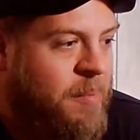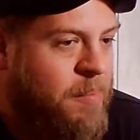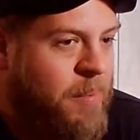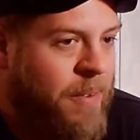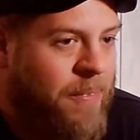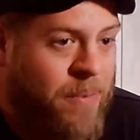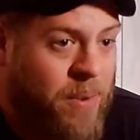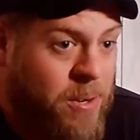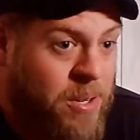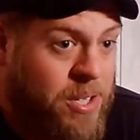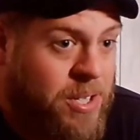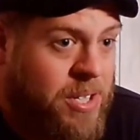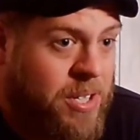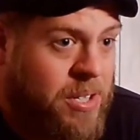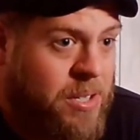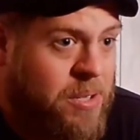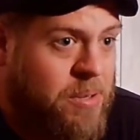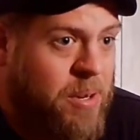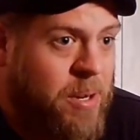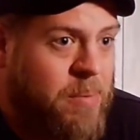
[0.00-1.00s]
my first
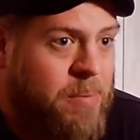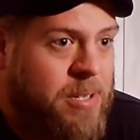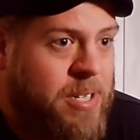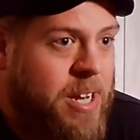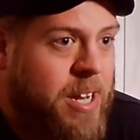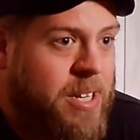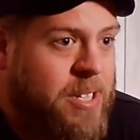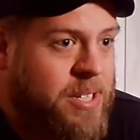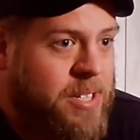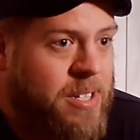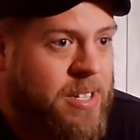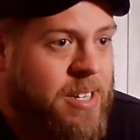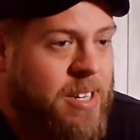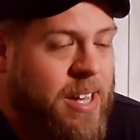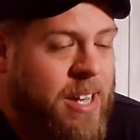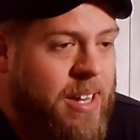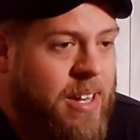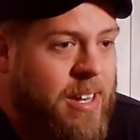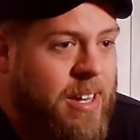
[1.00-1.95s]
six-string was actually